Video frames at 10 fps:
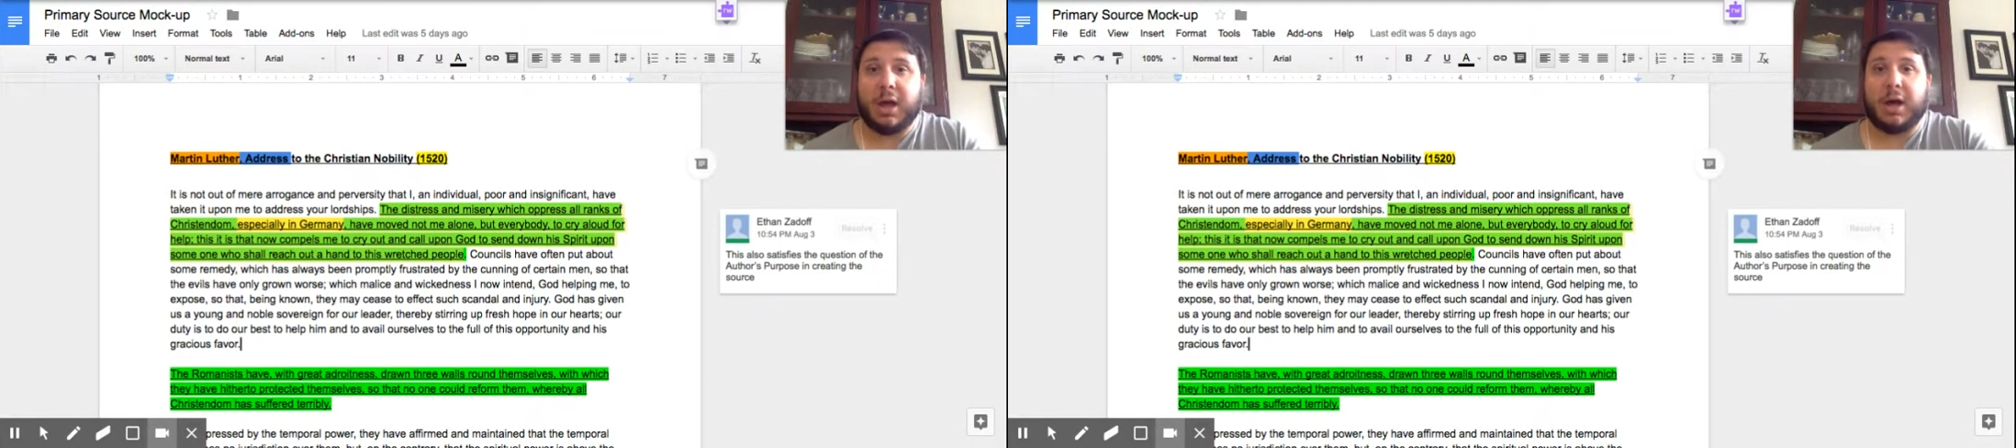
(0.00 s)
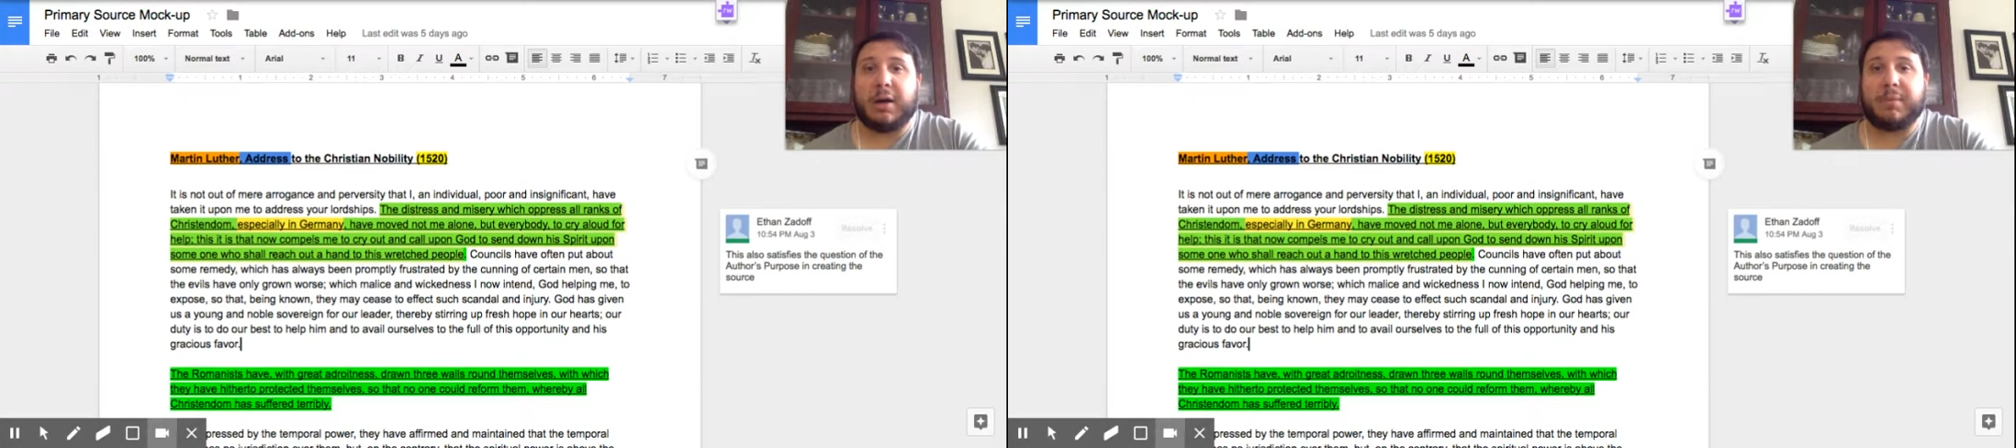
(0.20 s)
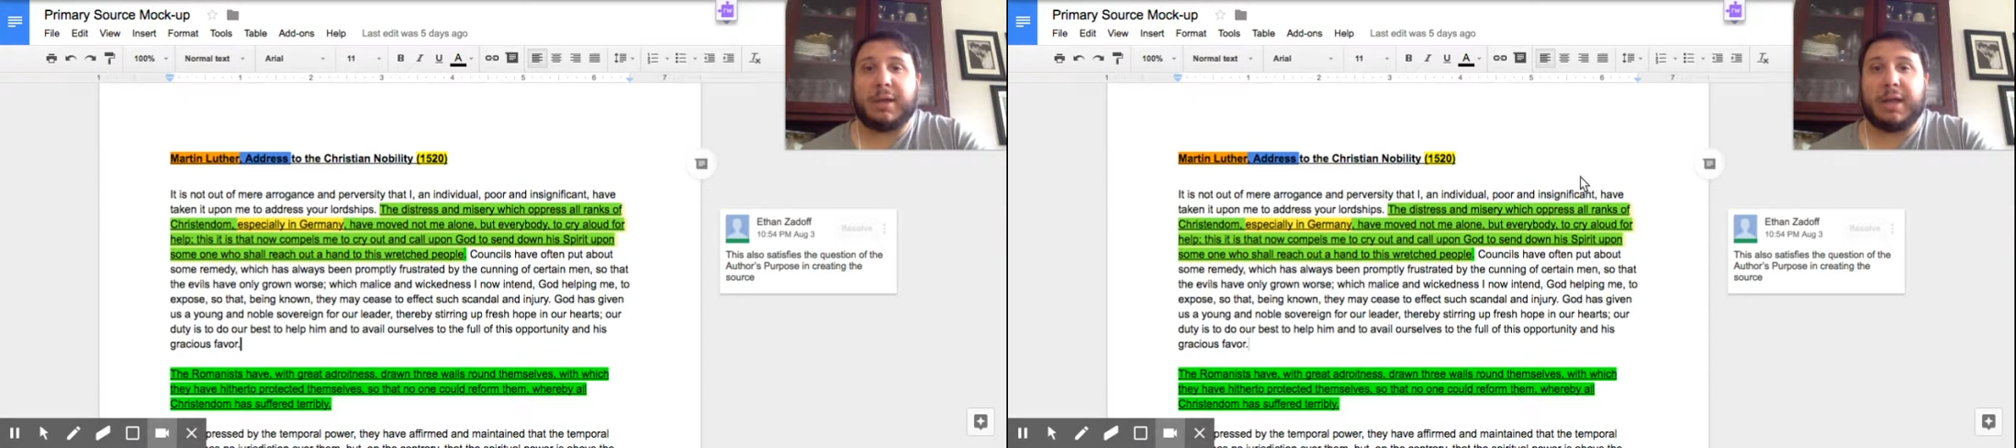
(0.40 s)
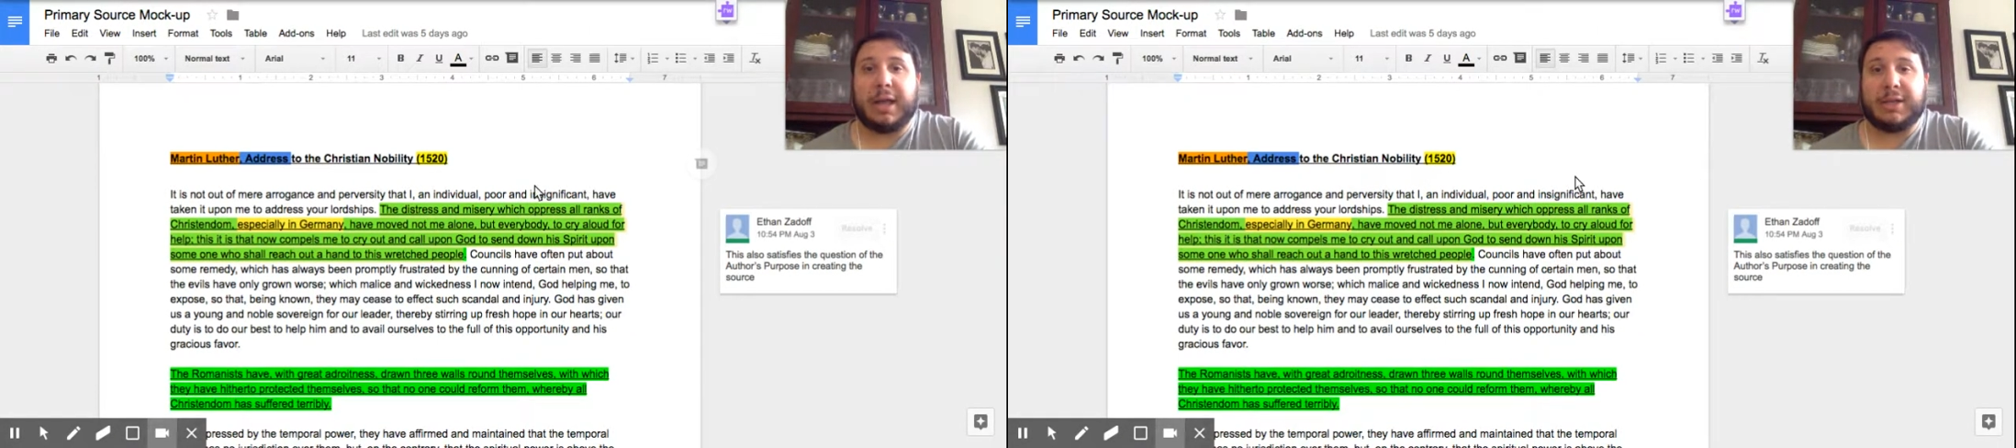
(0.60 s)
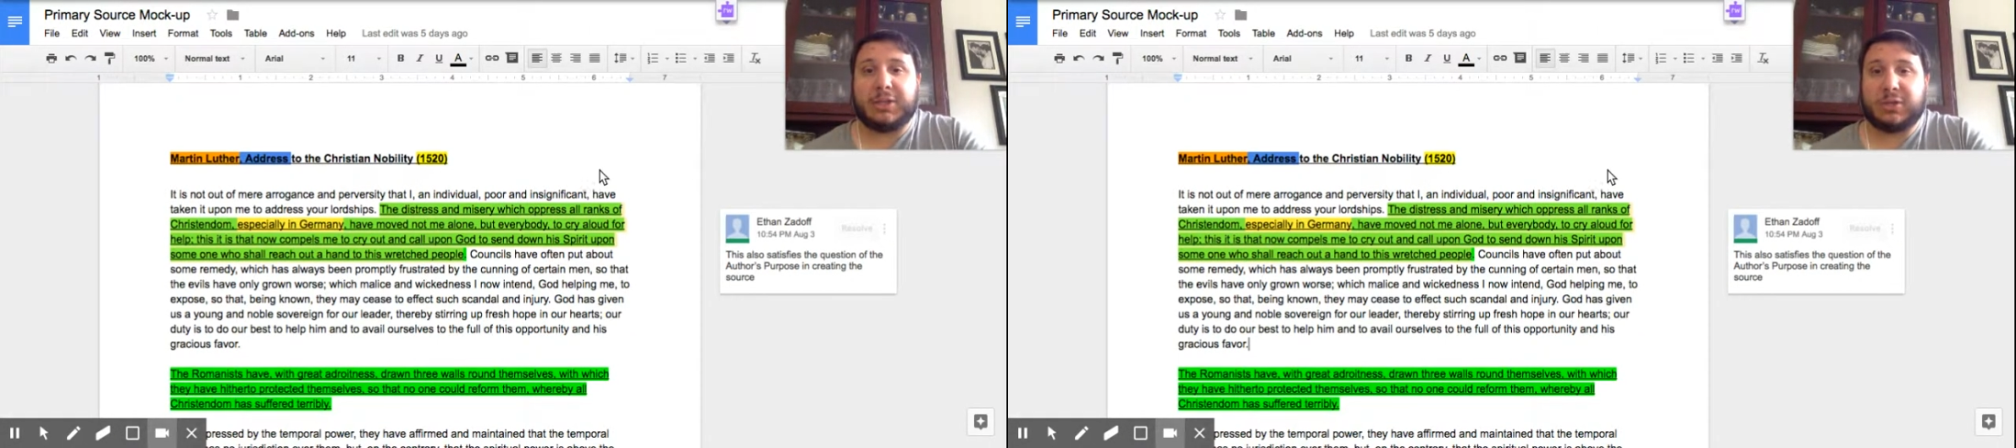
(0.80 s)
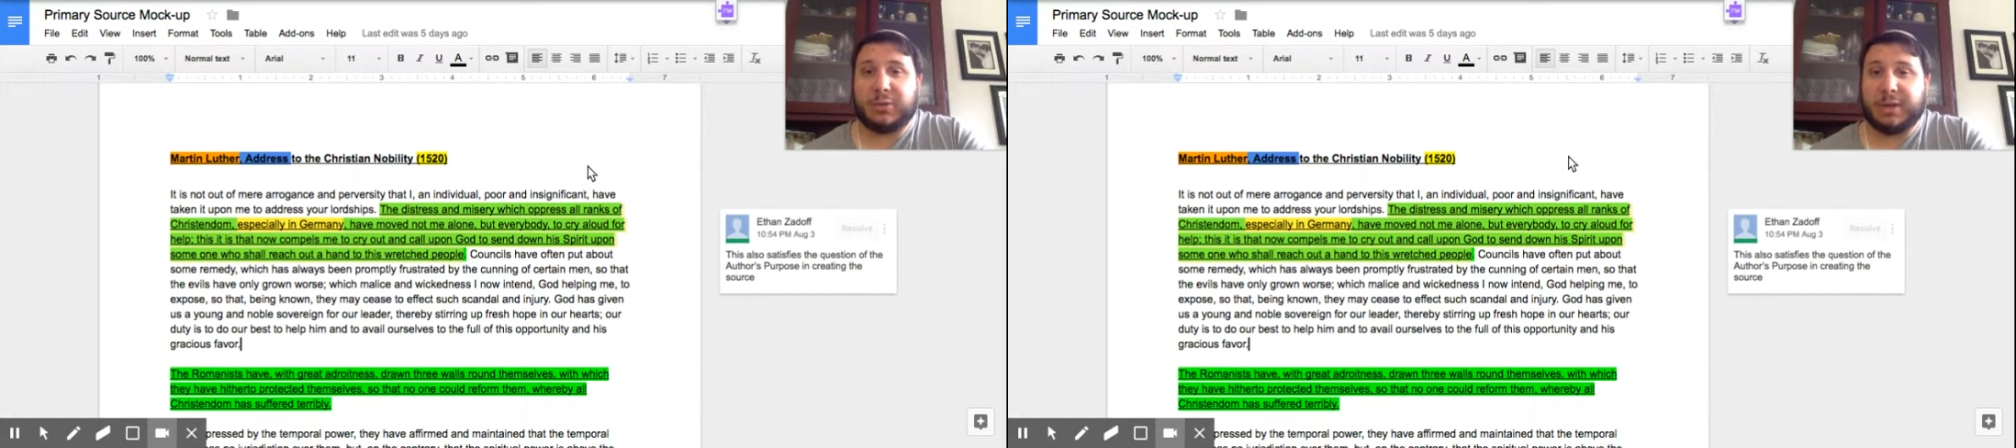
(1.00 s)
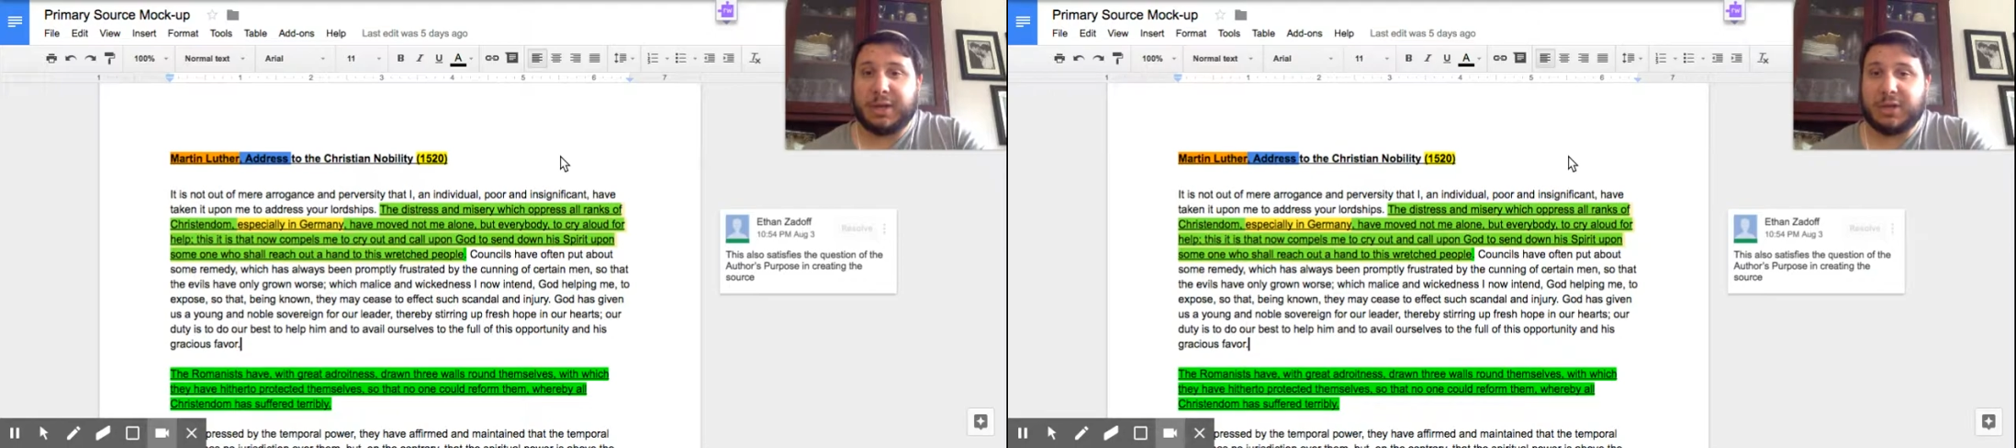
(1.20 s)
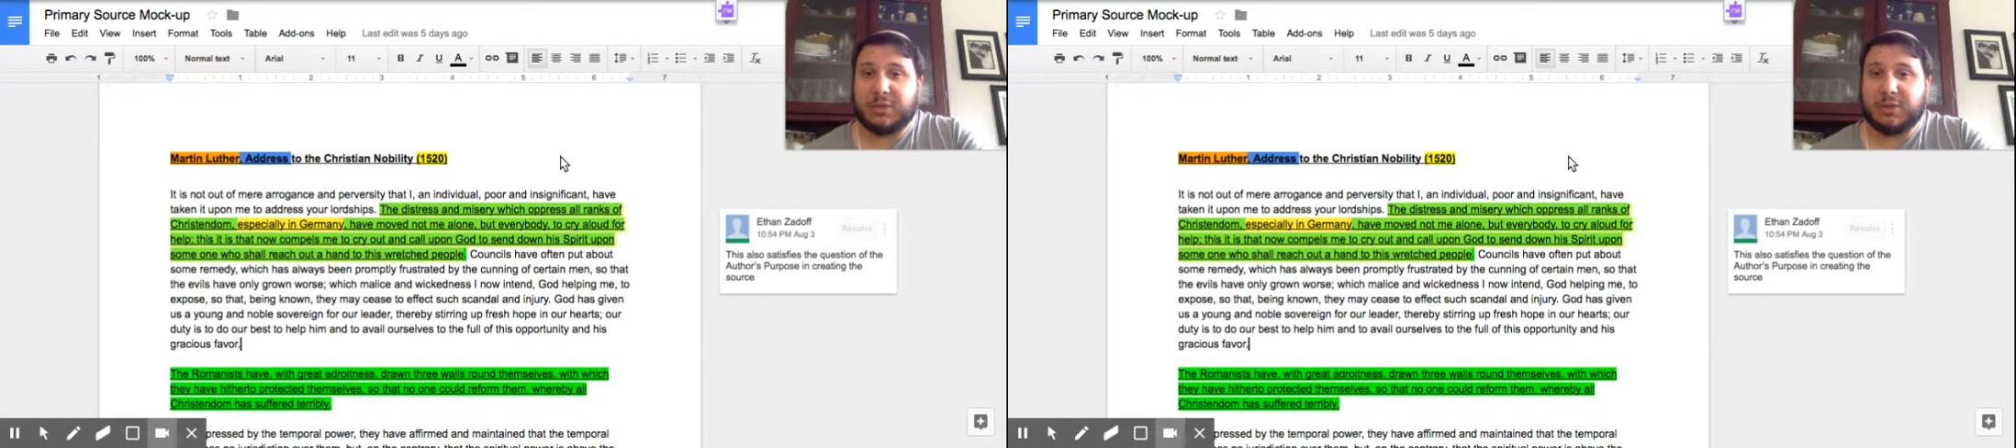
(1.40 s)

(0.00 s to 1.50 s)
And so again,